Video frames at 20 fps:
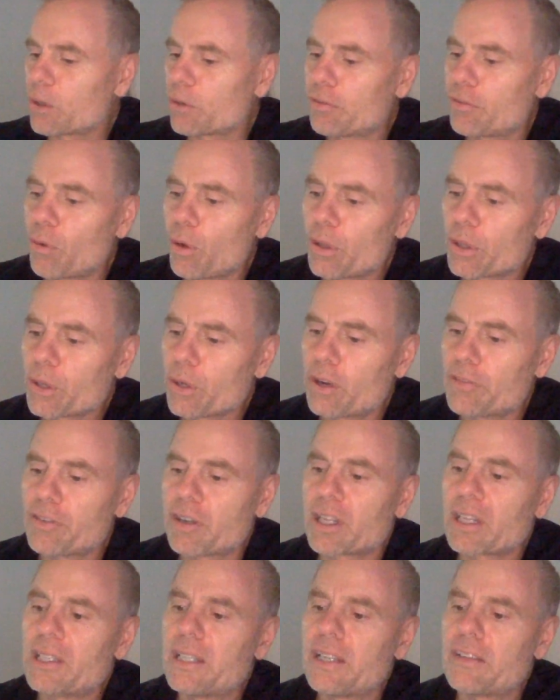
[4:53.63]
or falling off
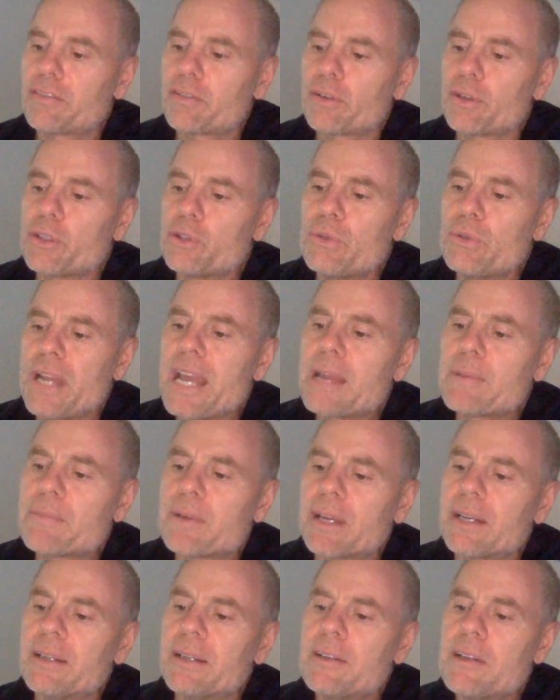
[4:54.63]
a cliff, or you name
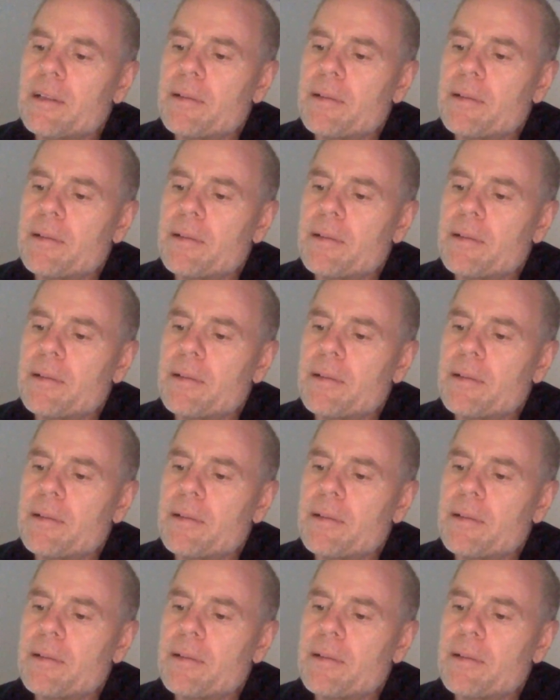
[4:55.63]
it.